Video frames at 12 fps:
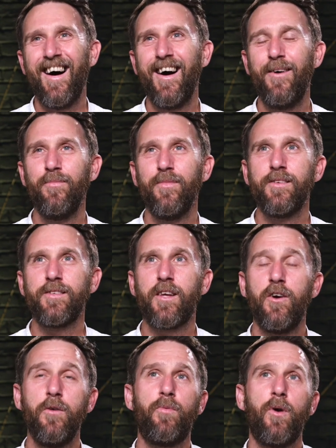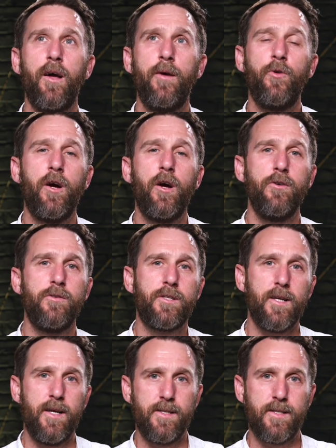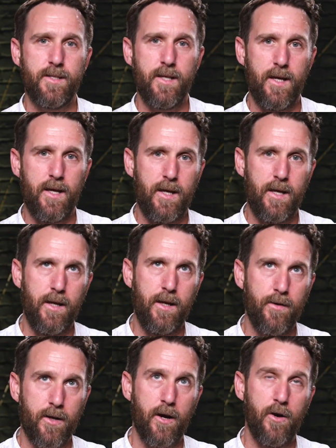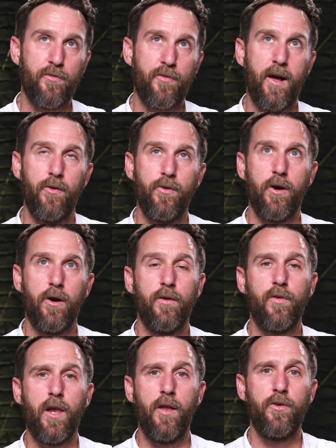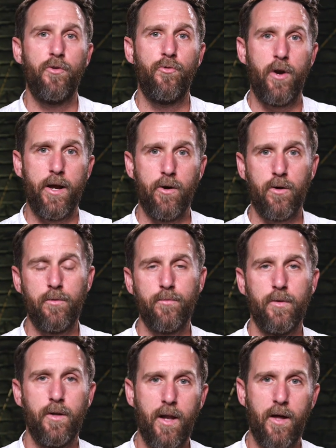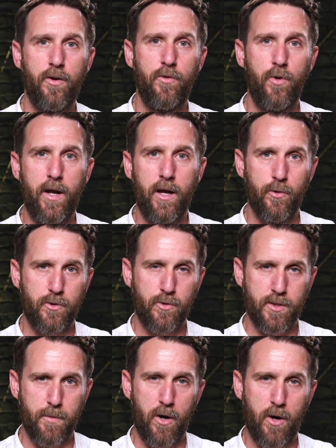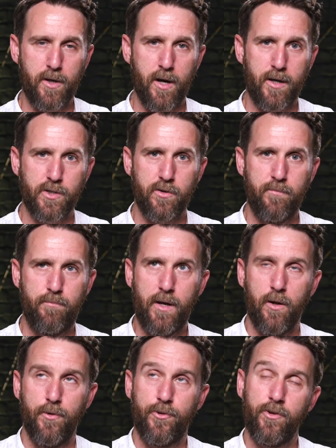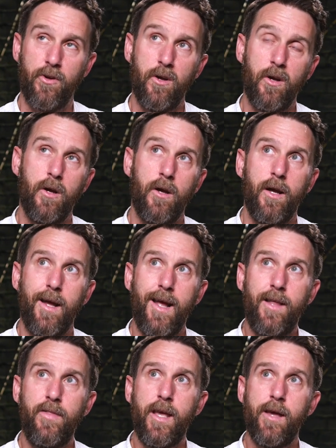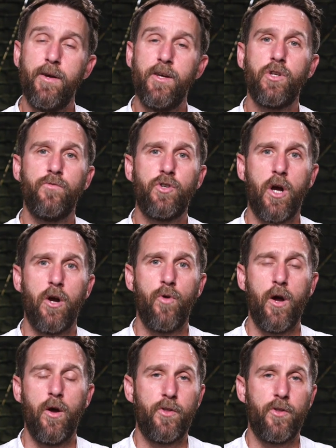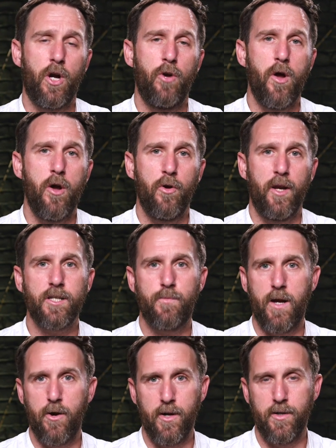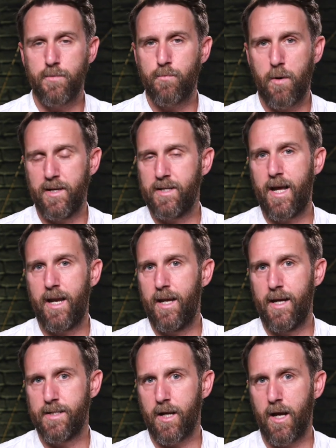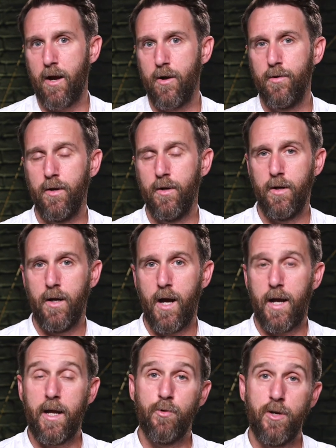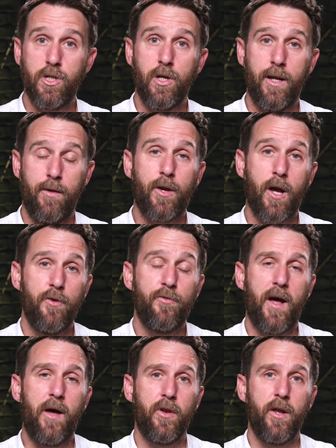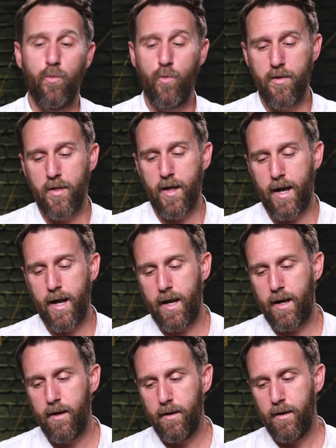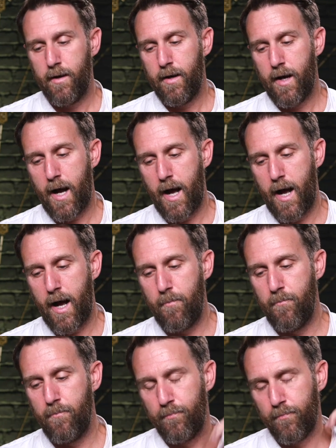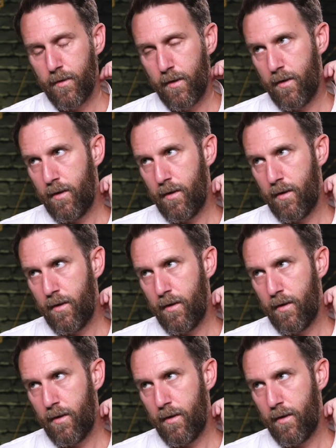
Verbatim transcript: um, so, Brian Rose is the co founder of London Real. London Real, which was a podcast sort of built in the image of Joe the Joe Rogan Experience probably 10 years ago. And he originally co founded it with a um,